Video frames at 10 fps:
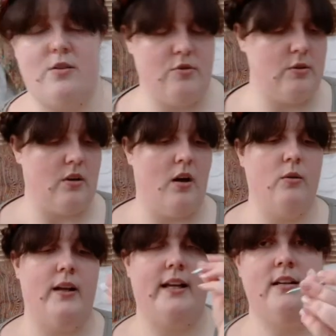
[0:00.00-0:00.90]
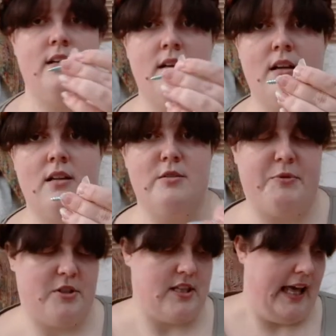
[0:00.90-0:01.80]
I drilled the hole in to
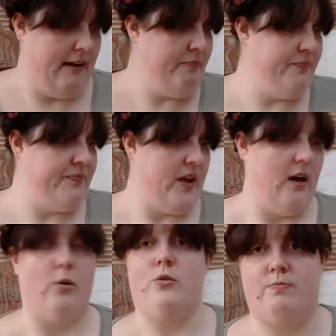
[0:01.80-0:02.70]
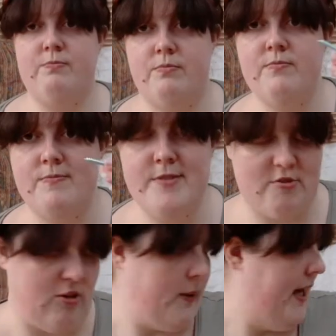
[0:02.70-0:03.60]
push that in, or
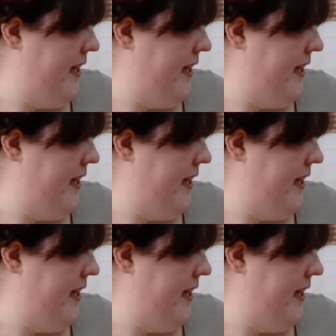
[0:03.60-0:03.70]
screw it